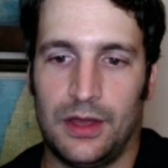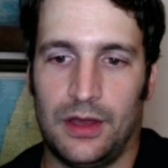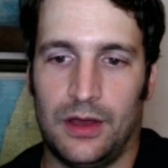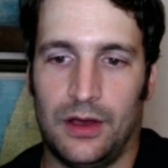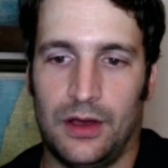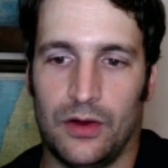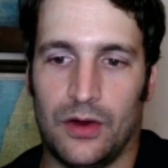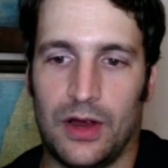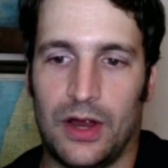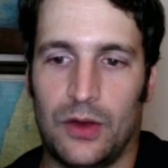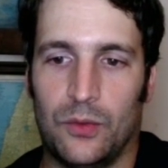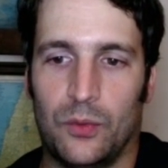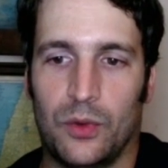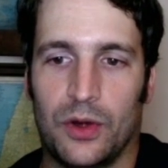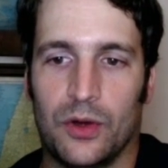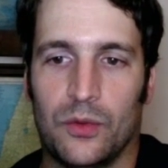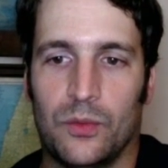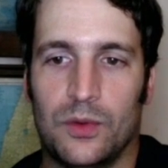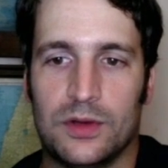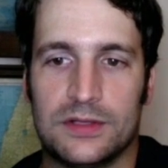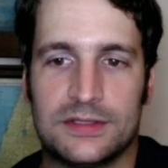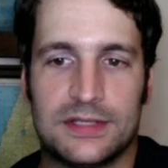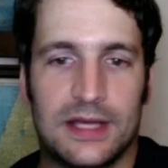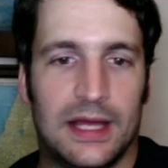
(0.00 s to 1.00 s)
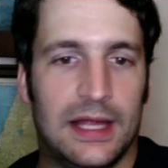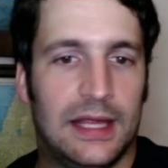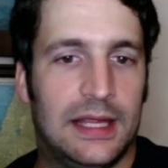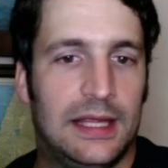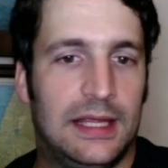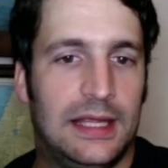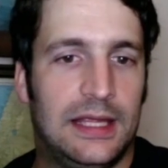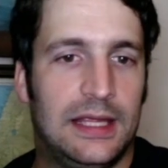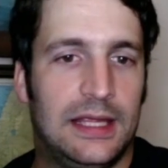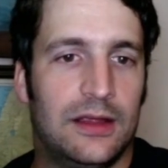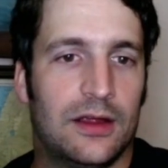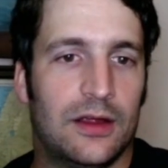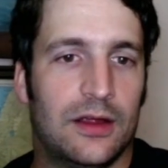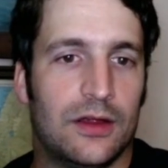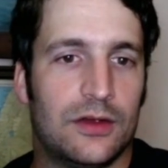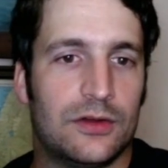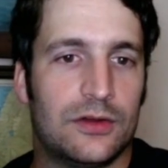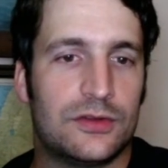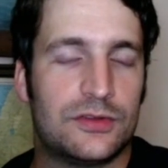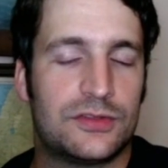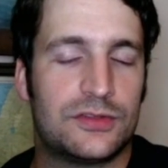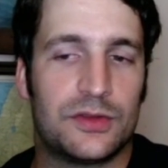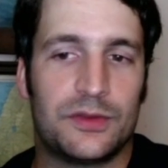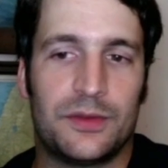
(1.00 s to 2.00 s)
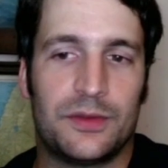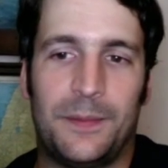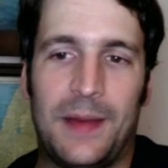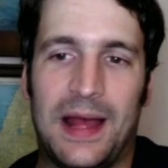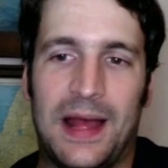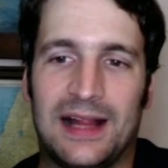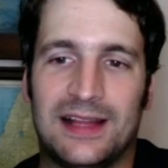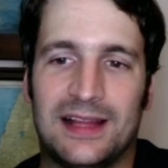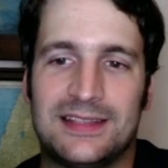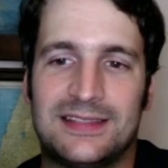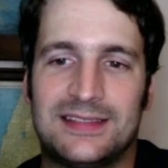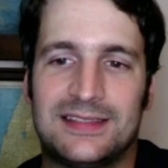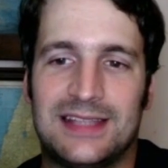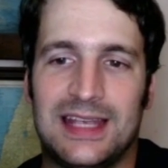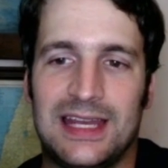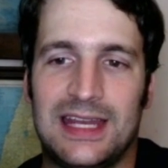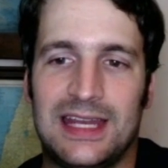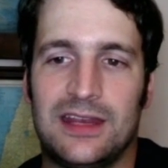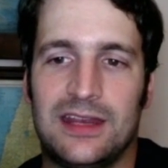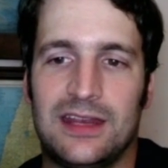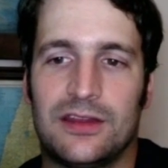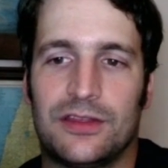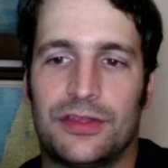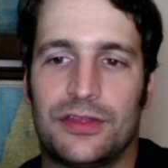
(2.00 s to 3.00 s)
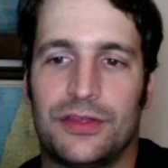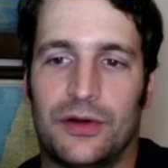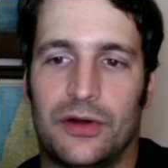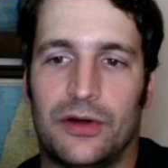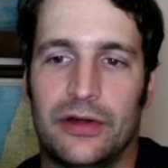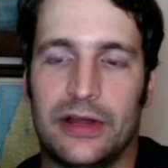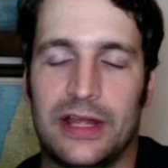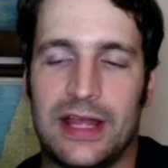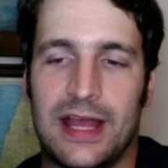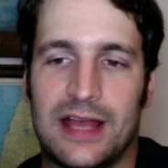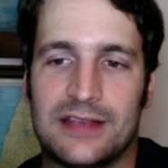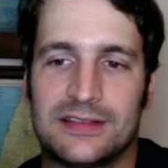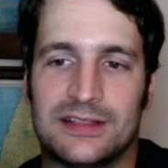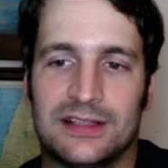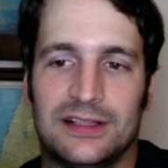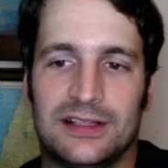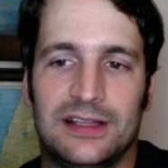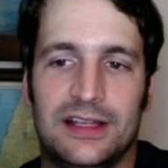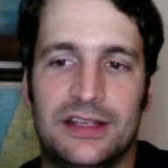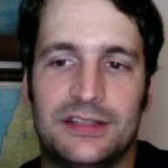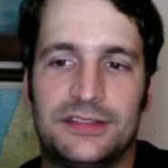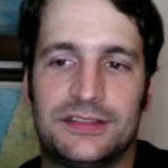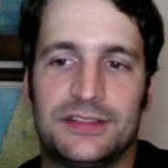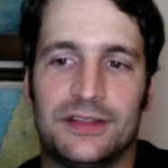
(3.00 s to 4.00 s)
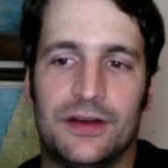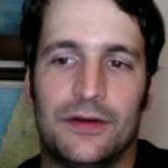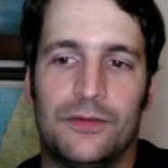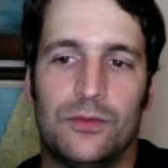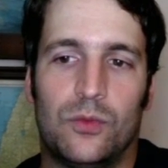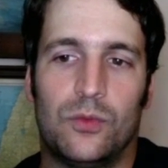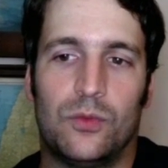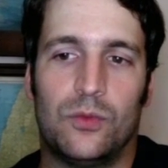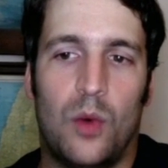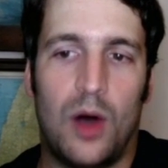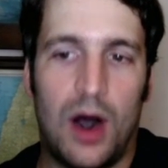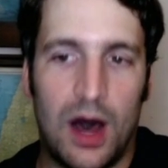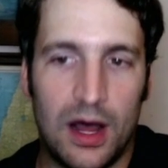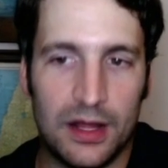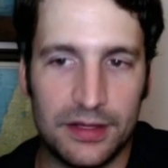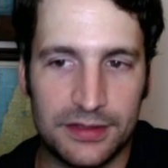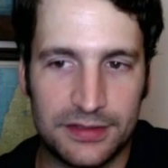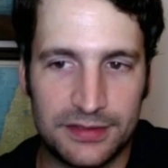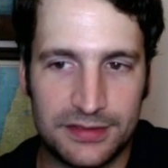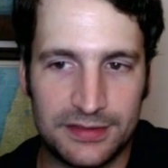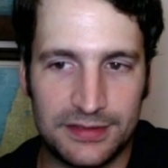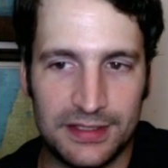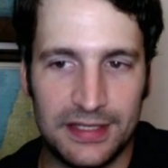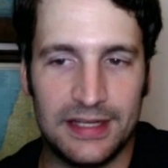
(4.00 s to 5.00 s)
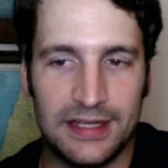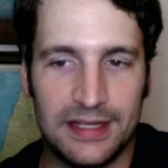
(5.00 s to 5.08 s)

All right, where was I here? So the Palestinian Authority has a list of wants in